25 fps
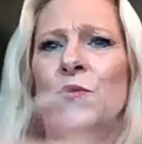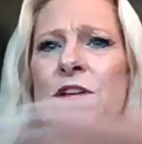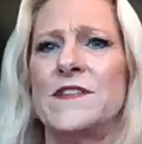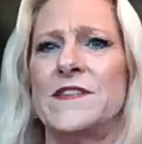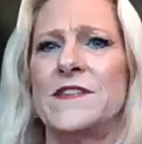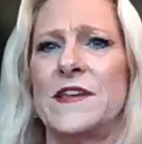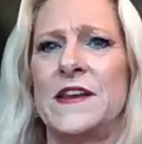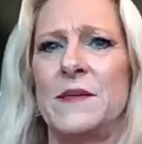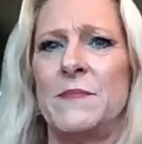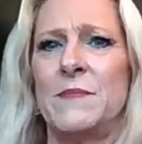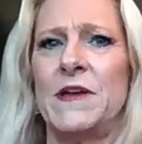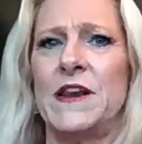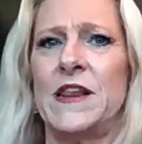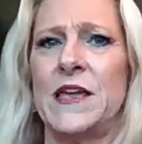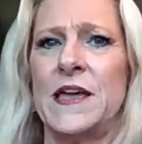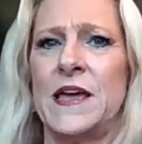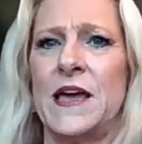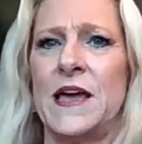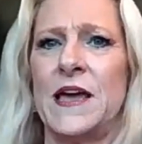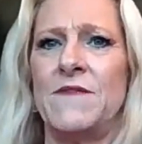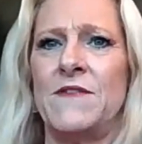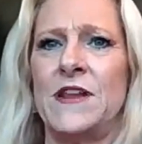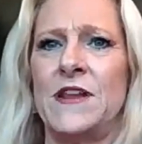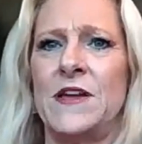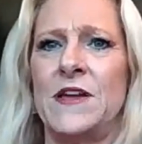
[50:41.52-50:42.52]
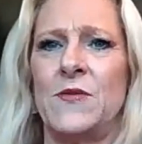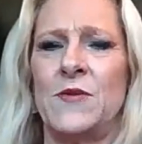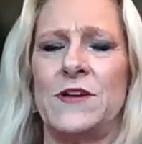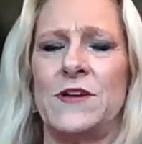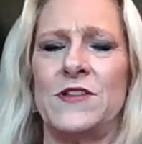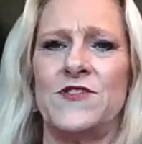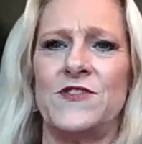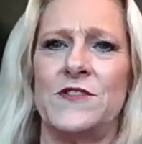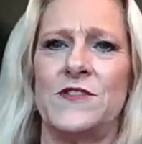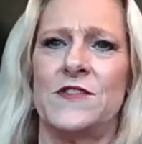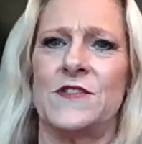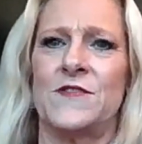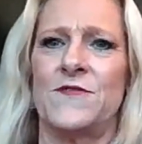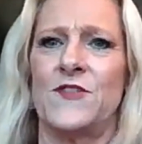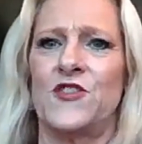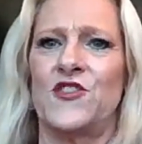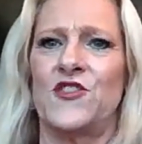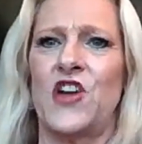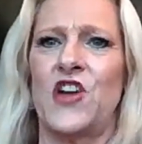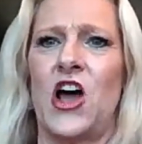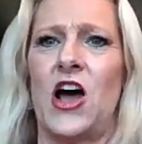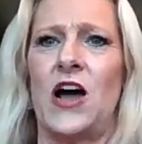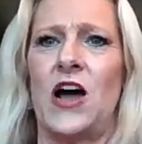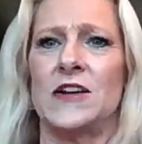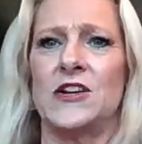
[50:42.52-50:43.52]
does anybody have any questions for
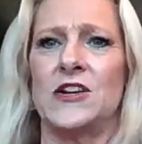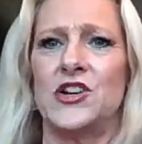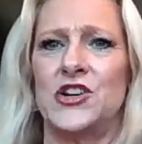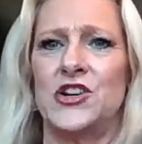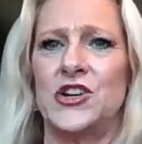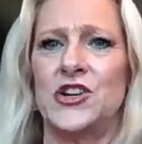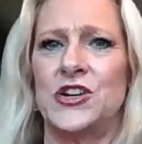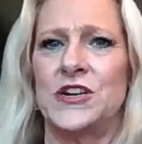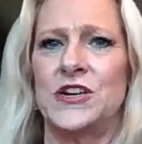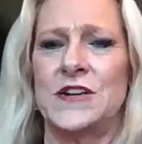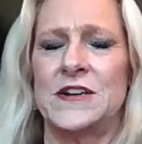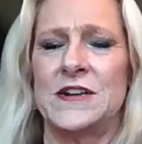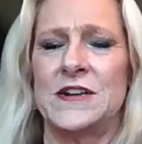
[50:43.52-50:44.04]
Josh?